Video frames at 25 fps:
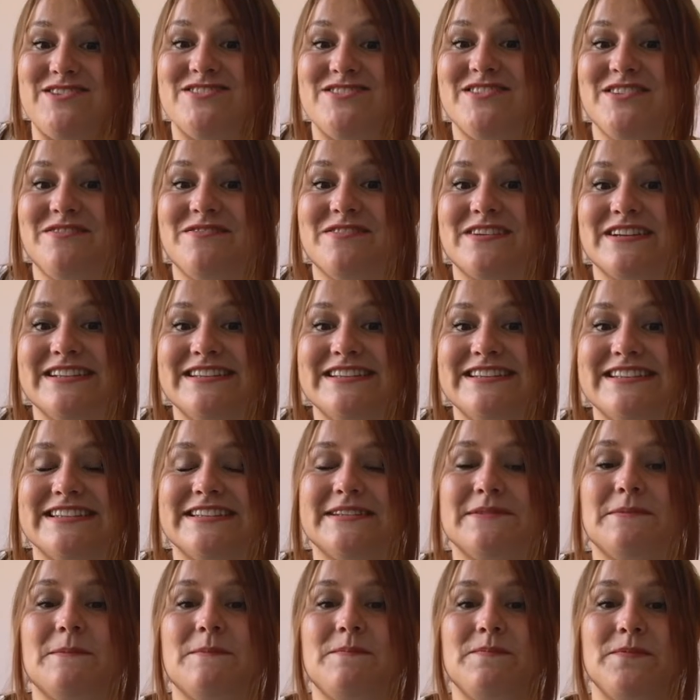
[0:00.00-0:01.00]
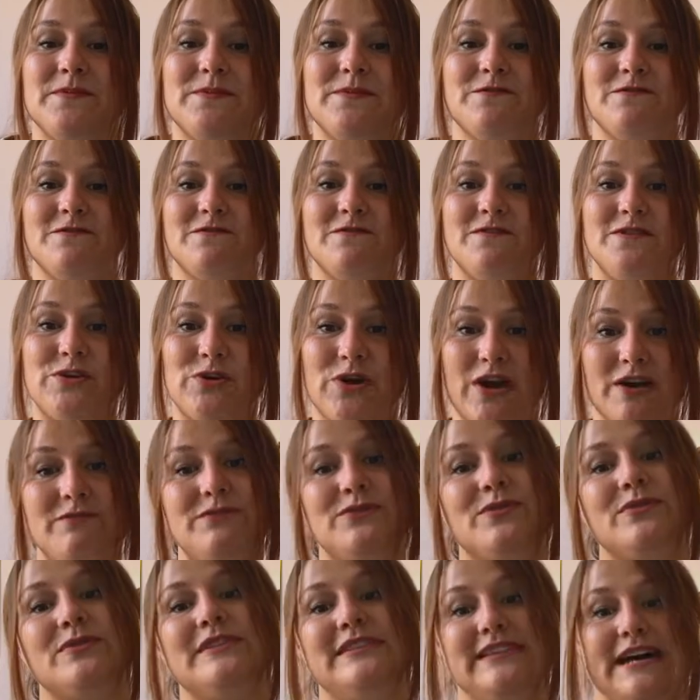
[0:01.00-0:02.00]
difference. You have
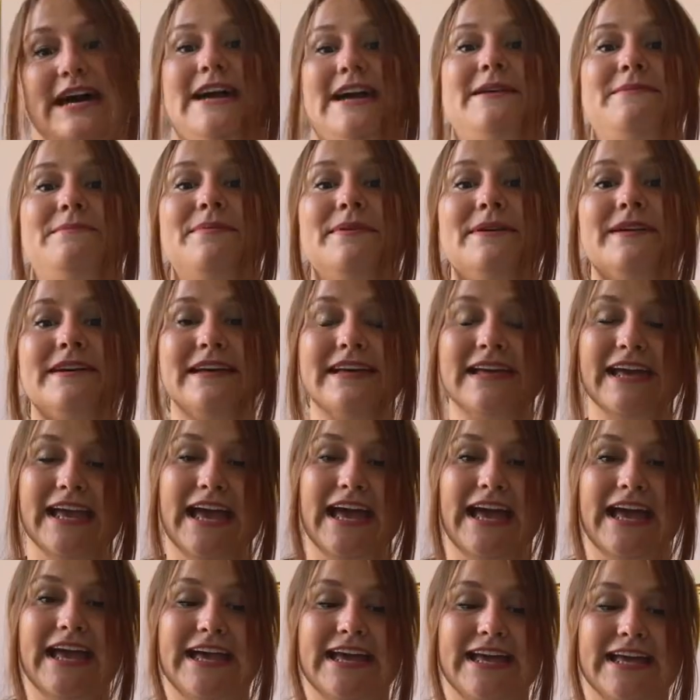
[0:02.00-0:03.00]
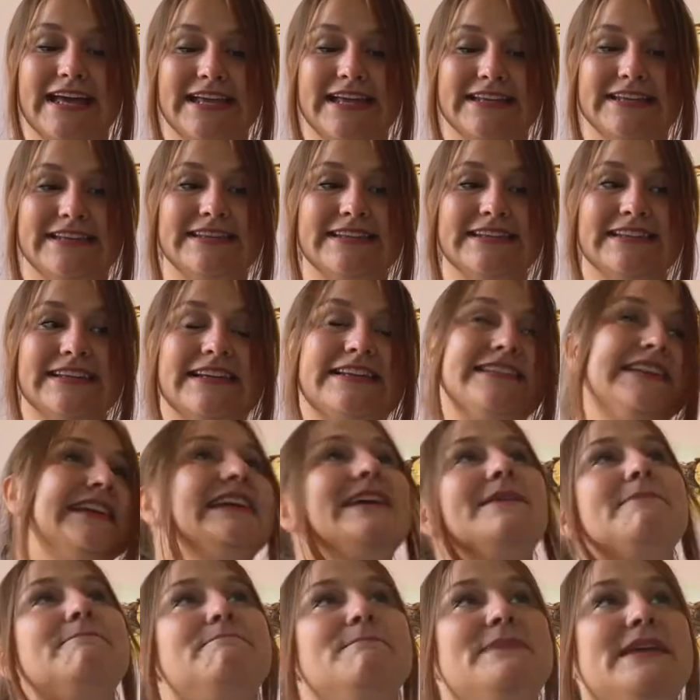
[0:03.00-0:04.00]
to type. And I
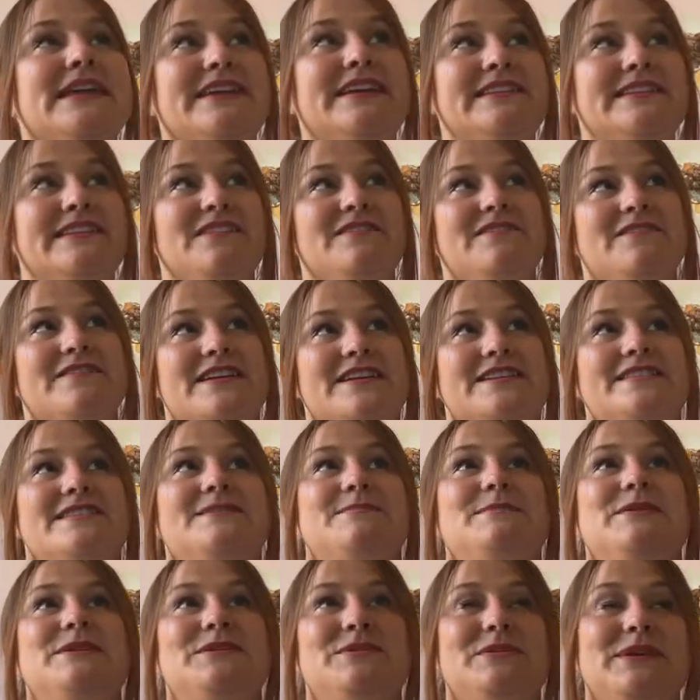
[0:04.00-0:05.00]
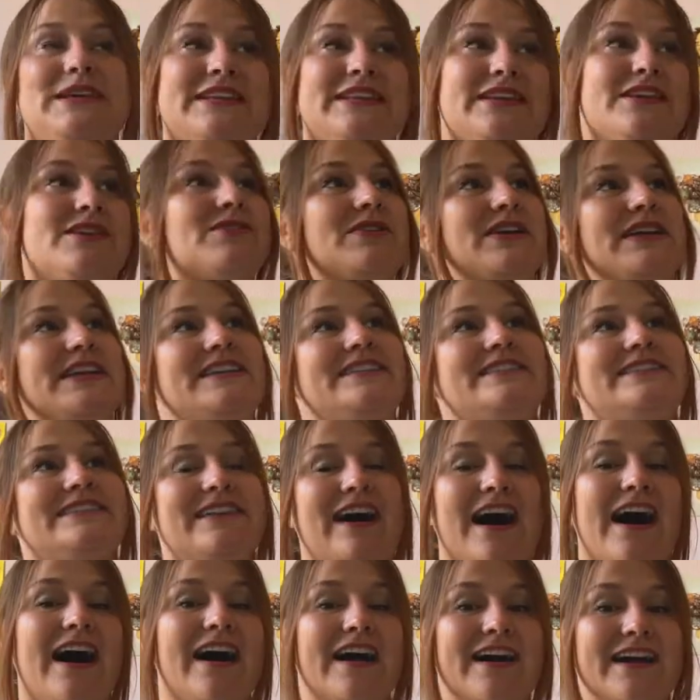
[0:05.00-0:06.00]
think a big difference between
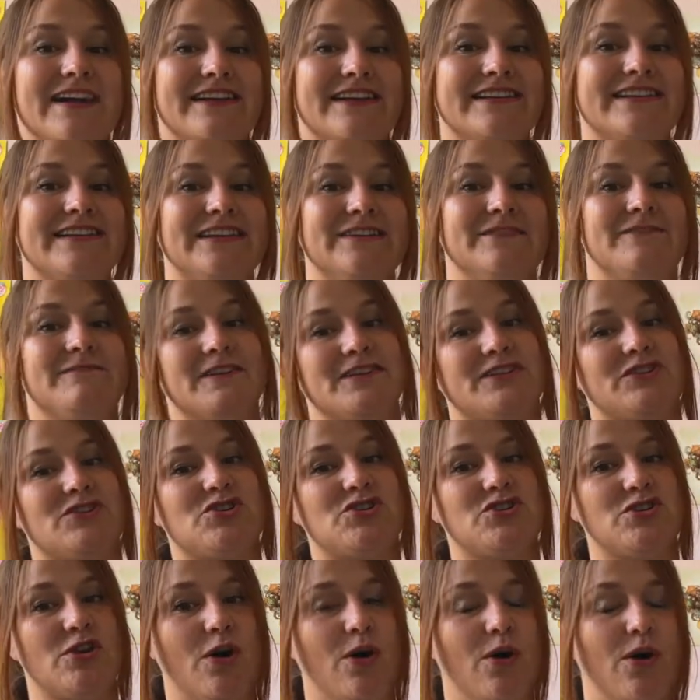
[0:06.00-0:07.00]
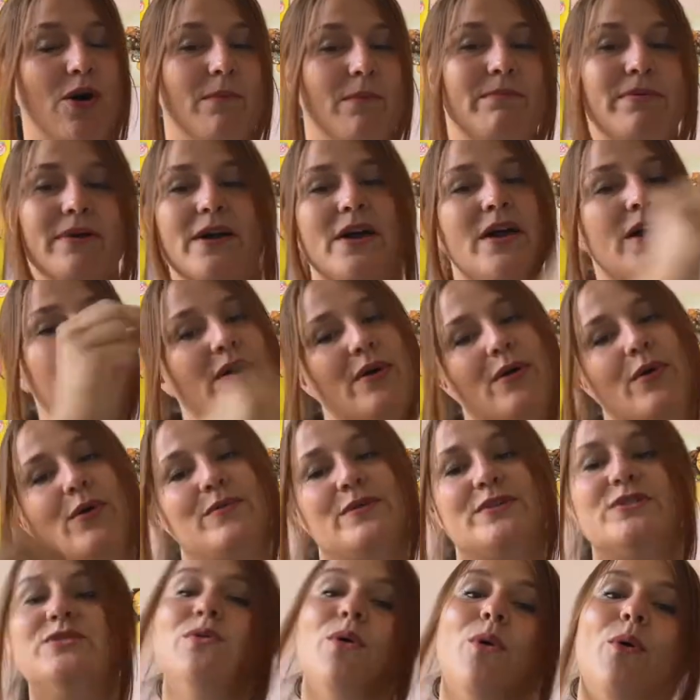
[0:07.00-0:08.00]
creating art in Photoshop or
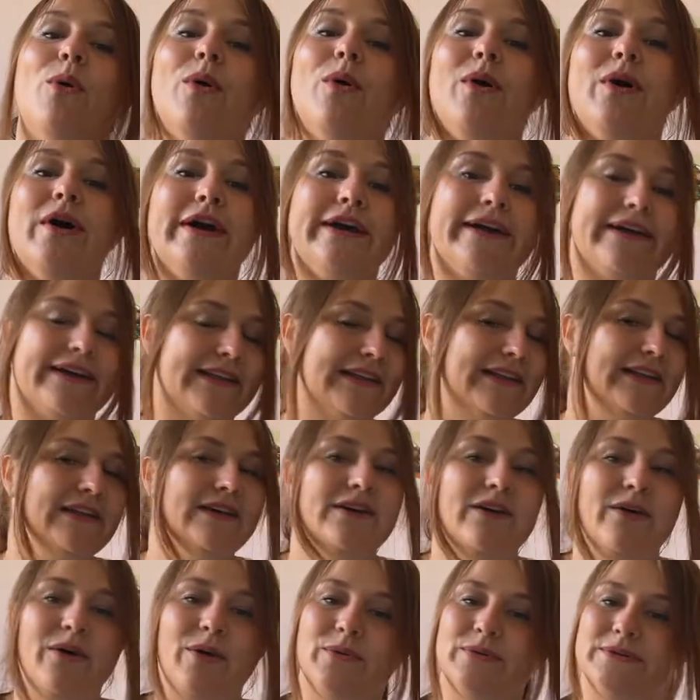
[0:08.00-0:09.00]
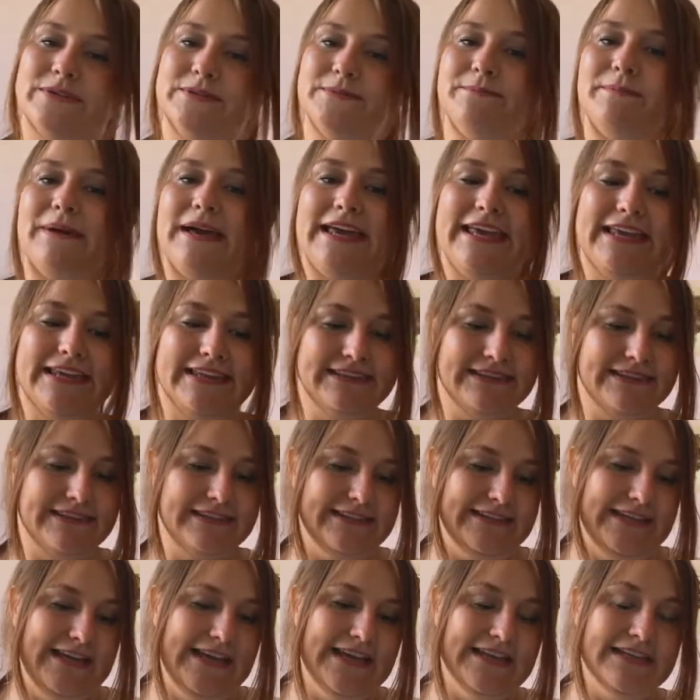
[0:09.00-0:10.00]
with oil or with paint
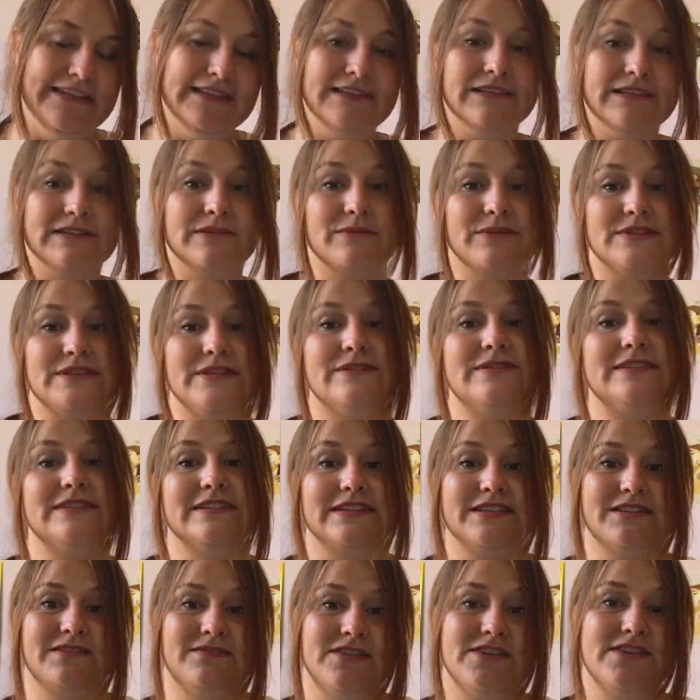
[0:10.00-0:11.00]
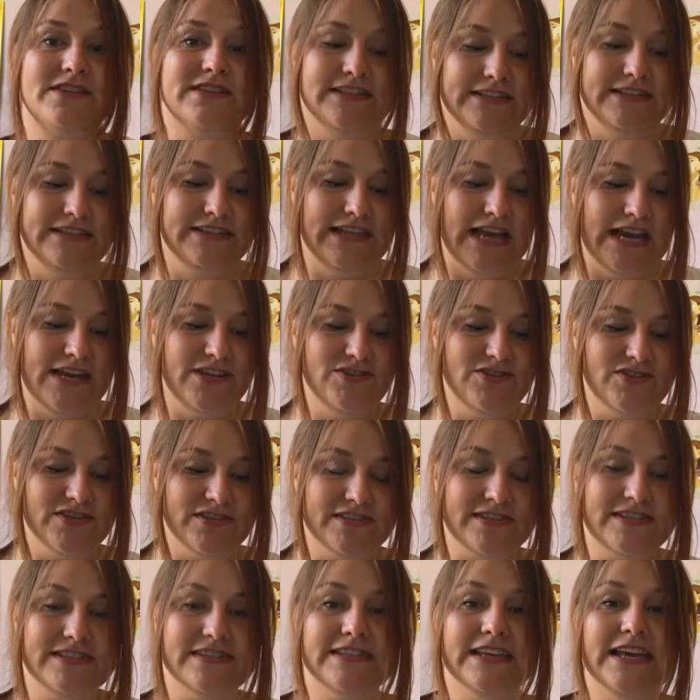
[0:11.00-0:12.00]
and with using artificial
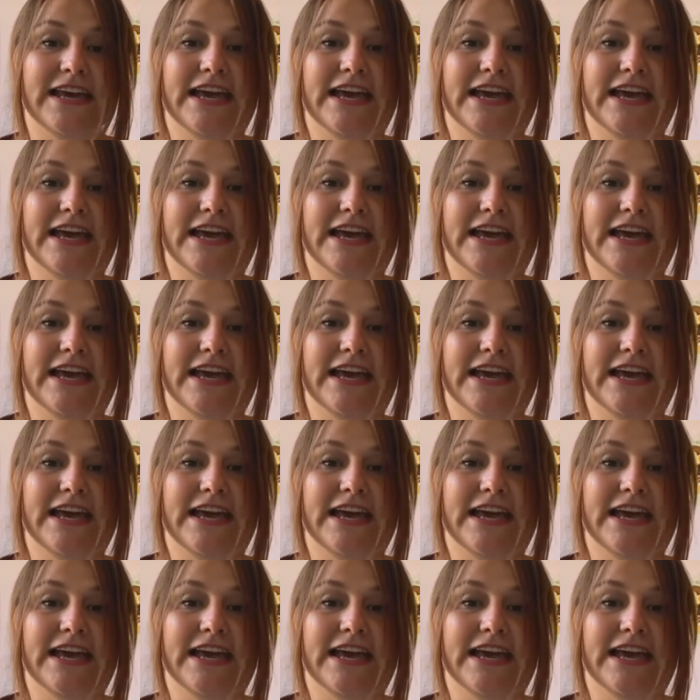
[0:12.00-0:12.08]
intelligence